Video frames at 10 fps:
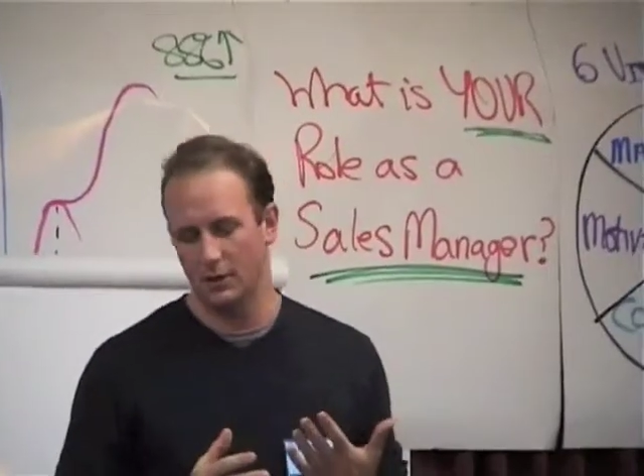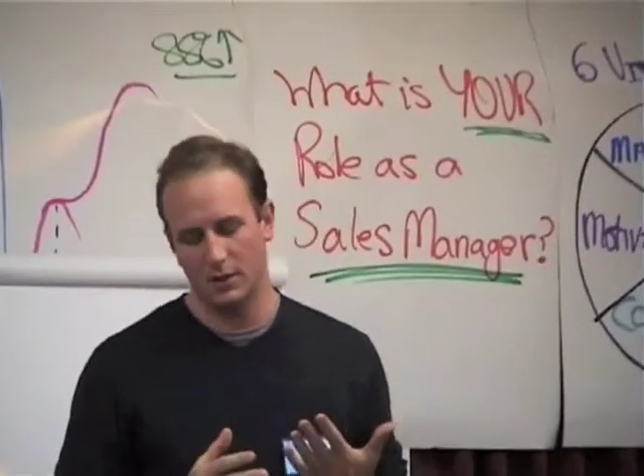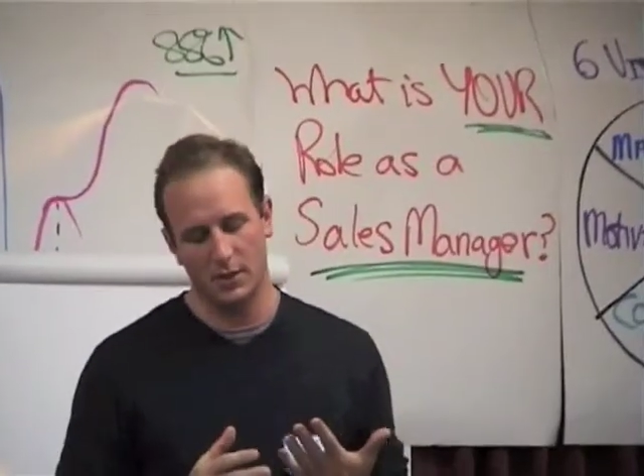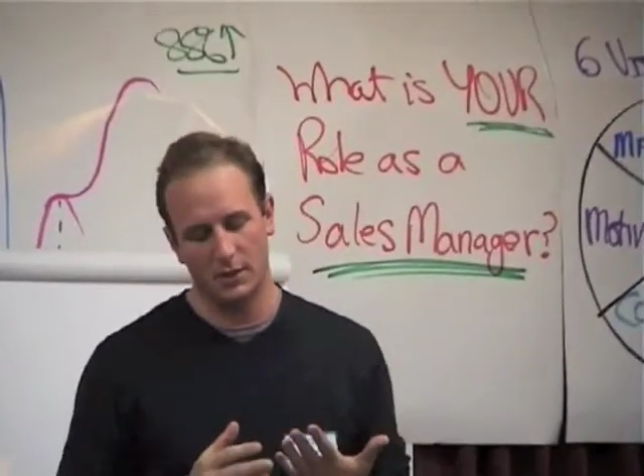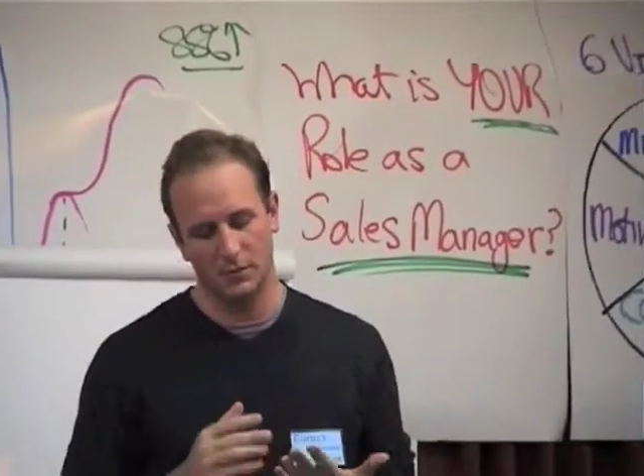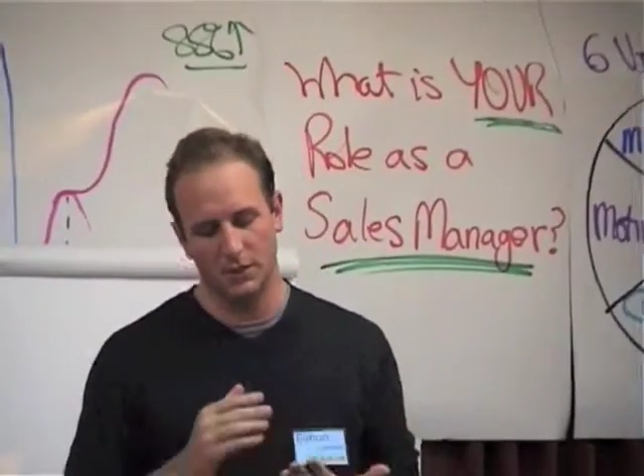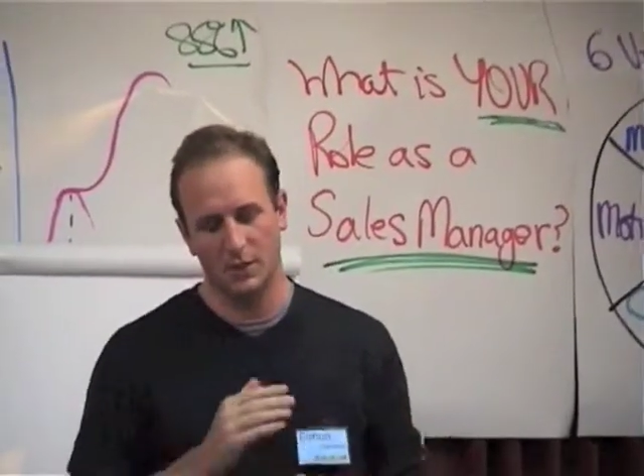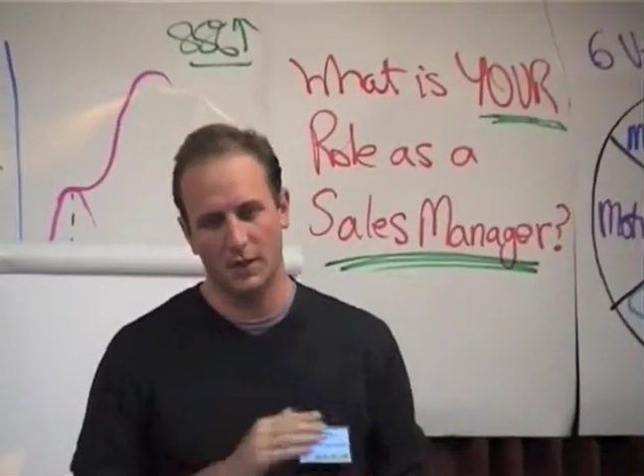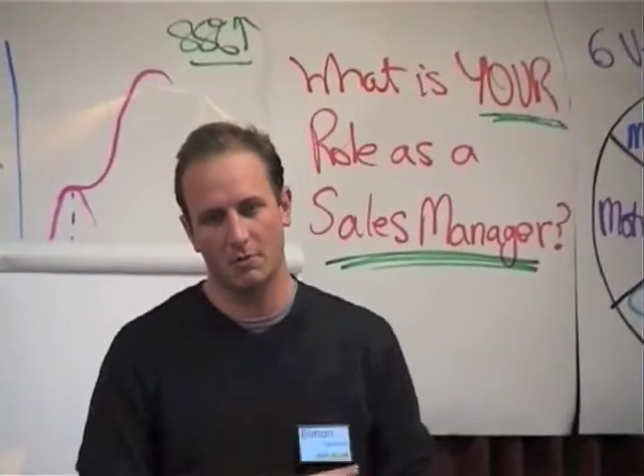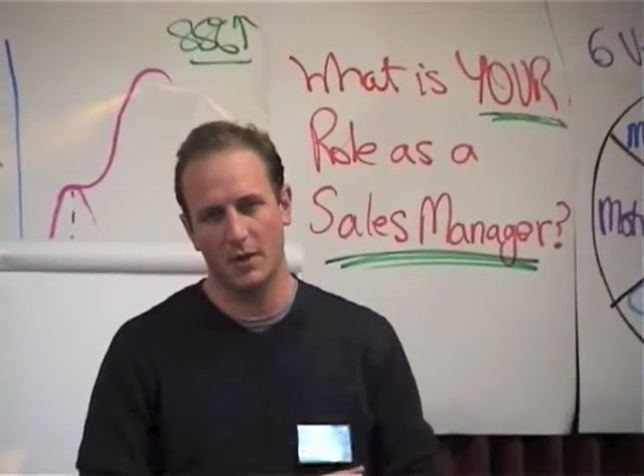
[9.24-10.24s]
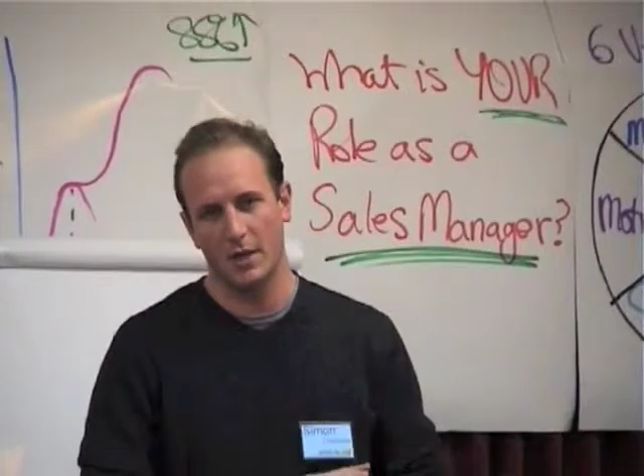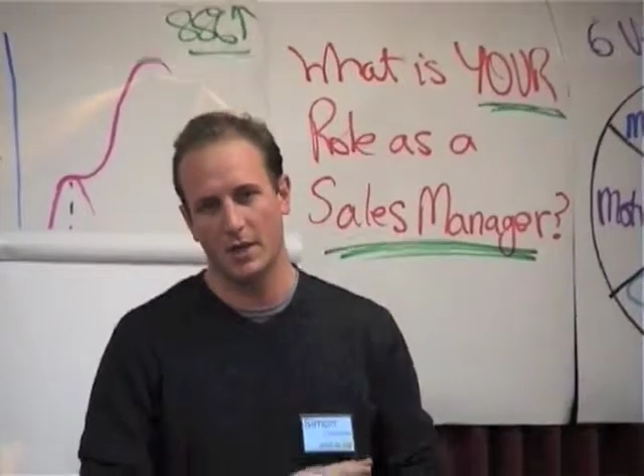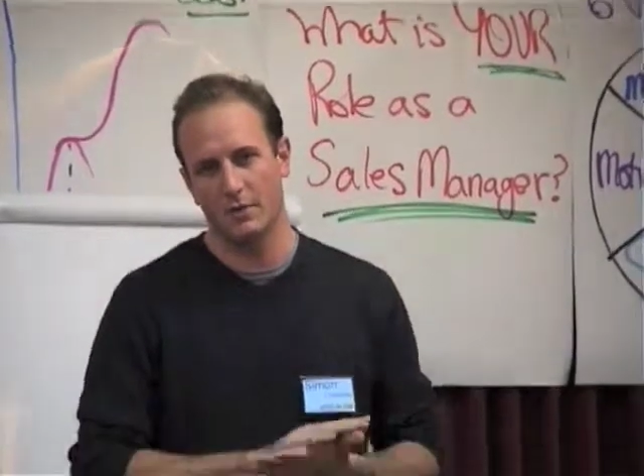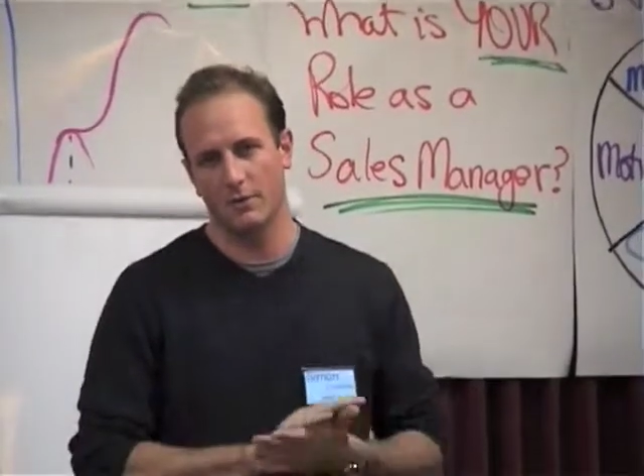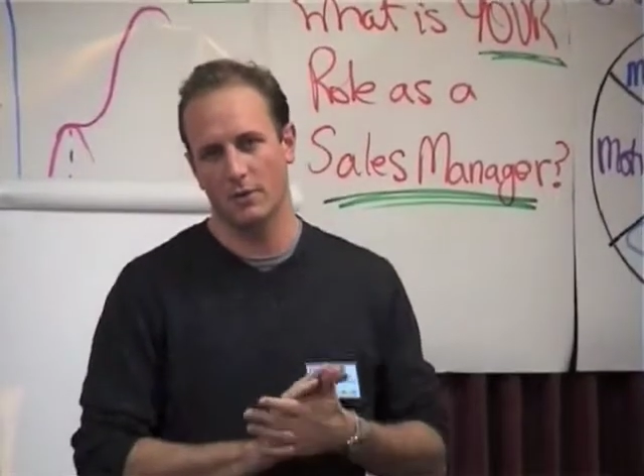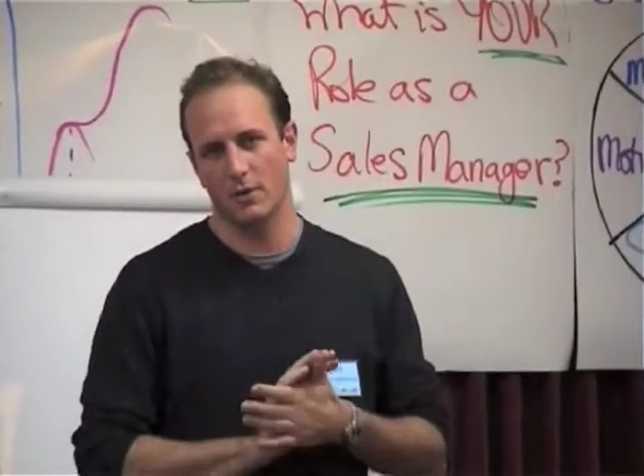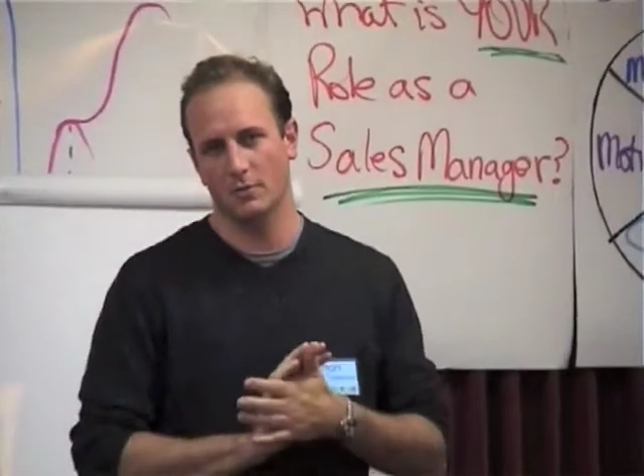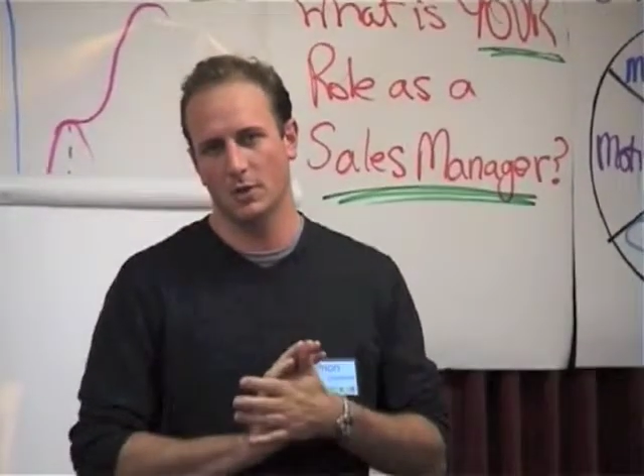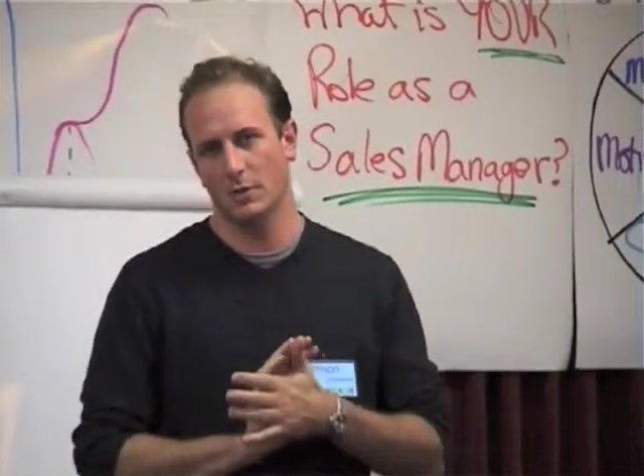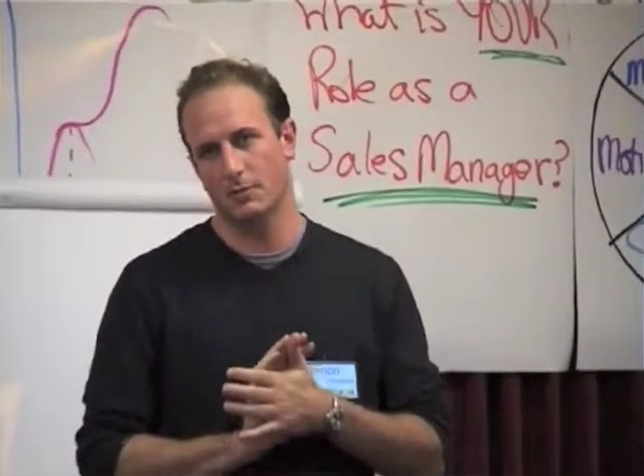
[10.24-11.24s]
that I'm going to take away from the
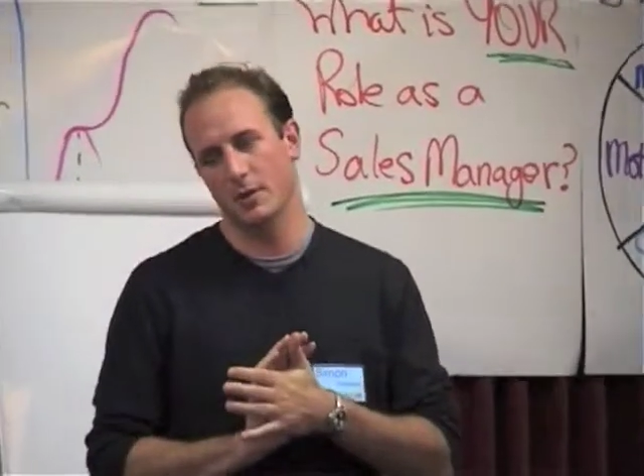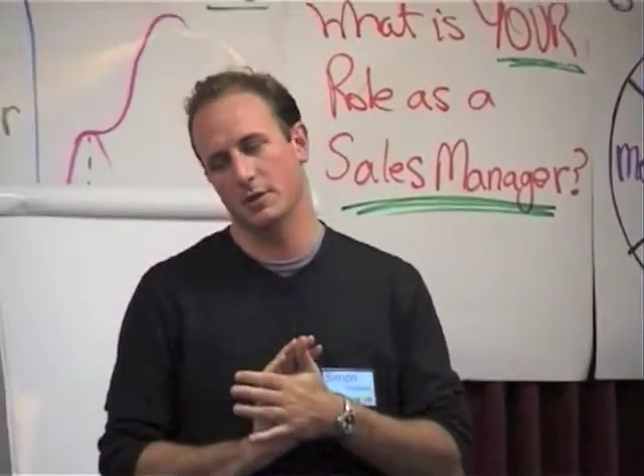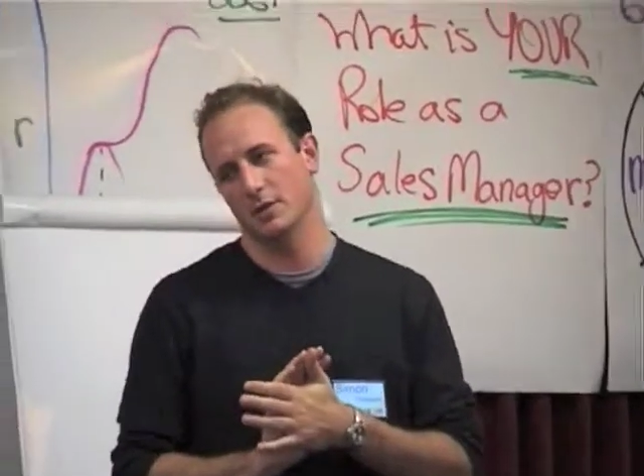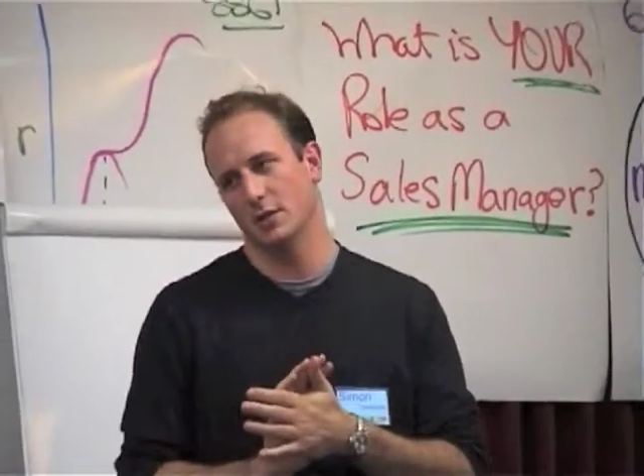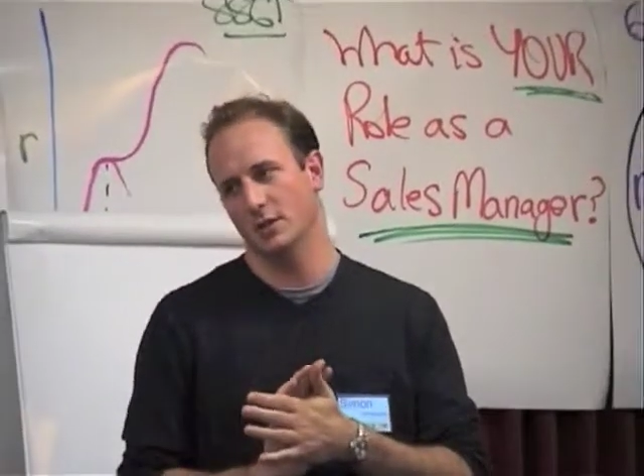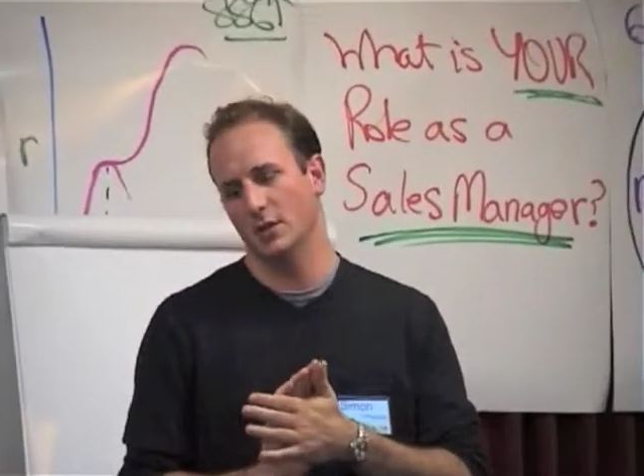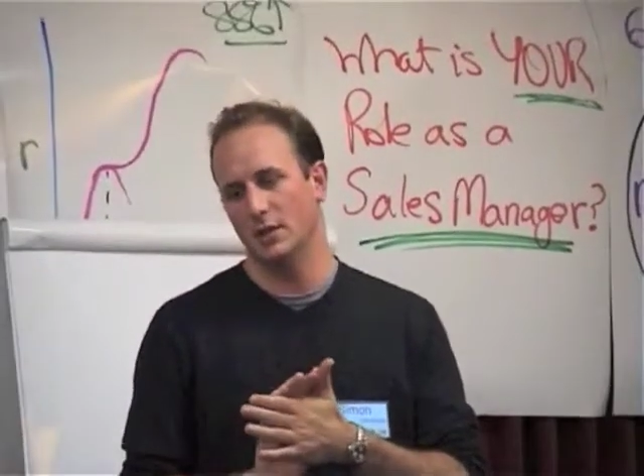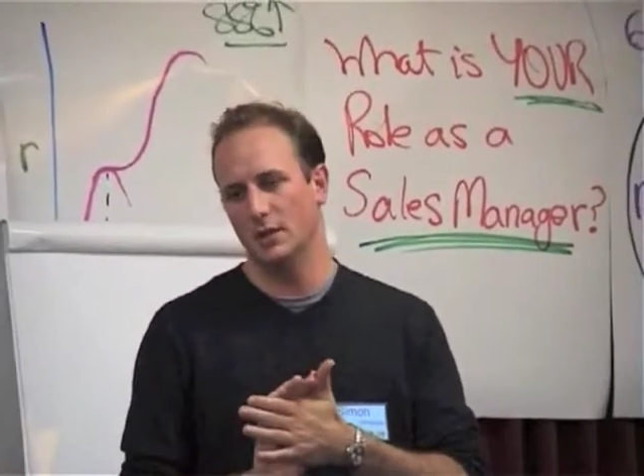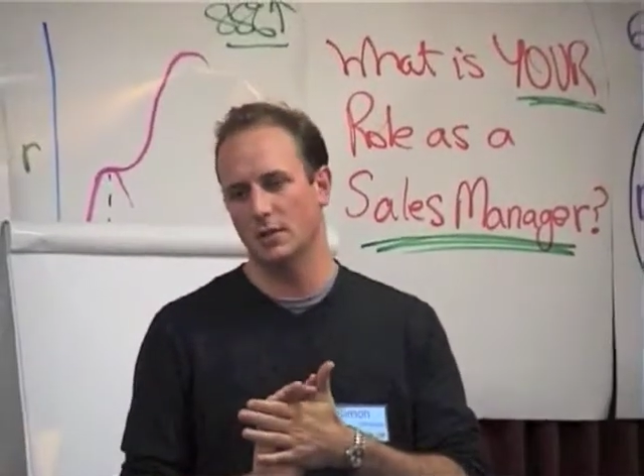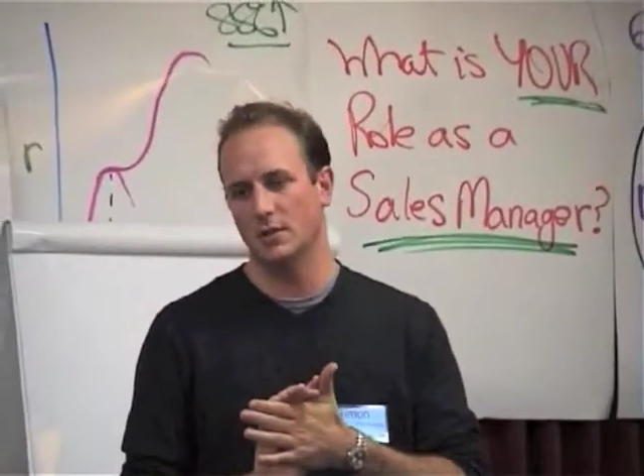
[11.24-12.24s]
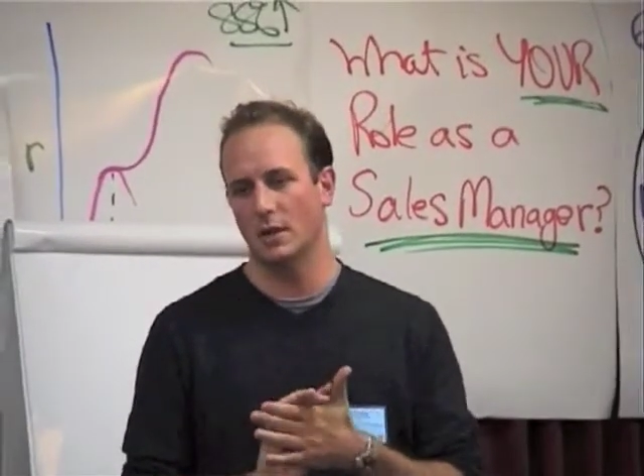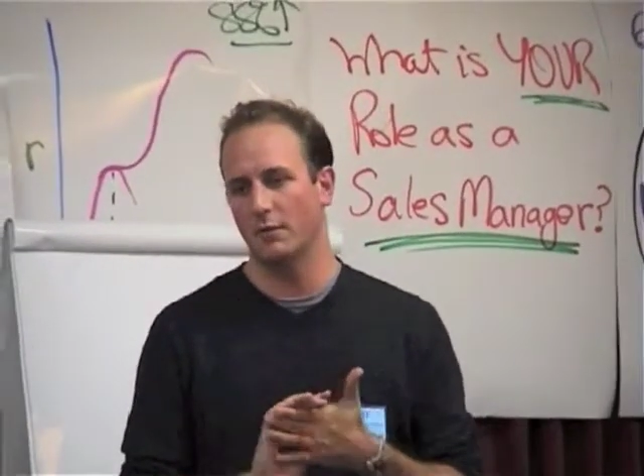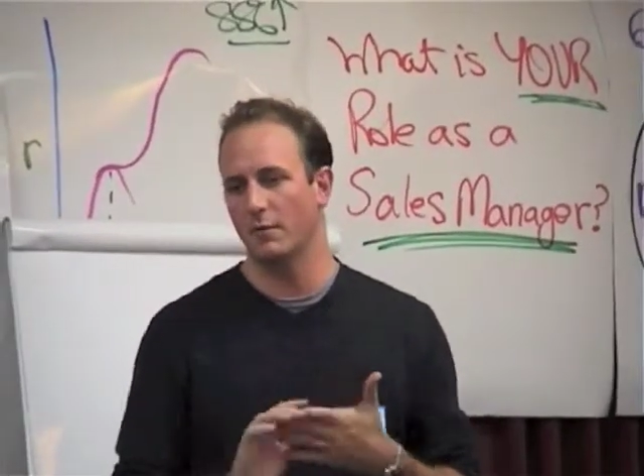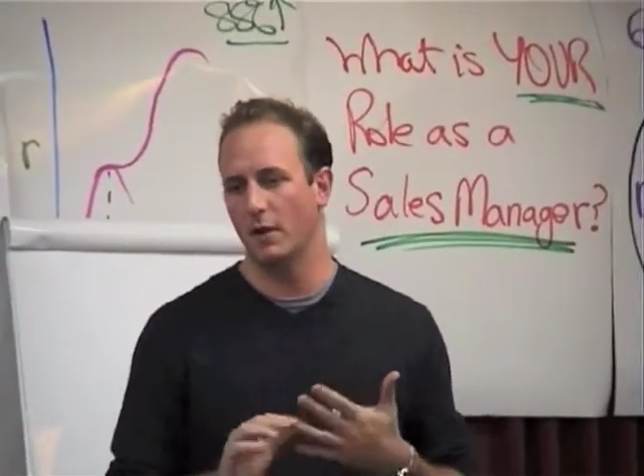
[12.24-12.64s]
whole process is that I,